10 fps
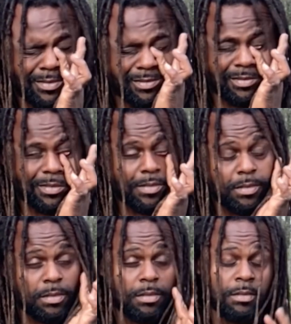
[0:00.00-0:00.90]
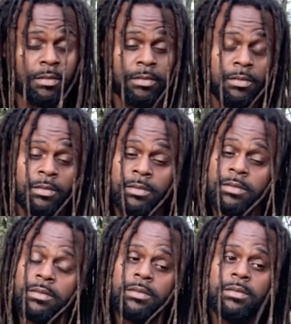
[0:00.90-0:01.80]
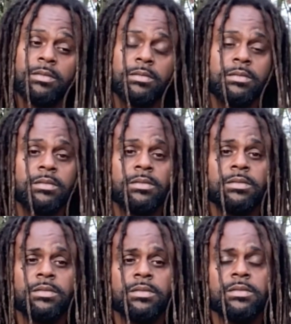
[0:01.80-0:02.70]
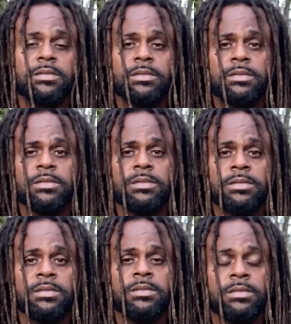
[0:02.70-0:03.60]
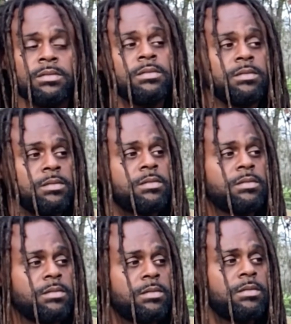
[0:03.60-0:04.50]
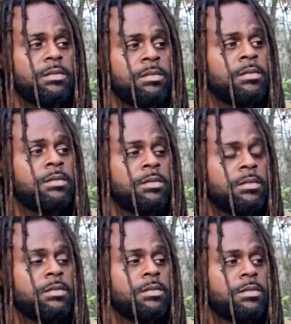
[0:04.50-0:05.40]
This person isn't speaking.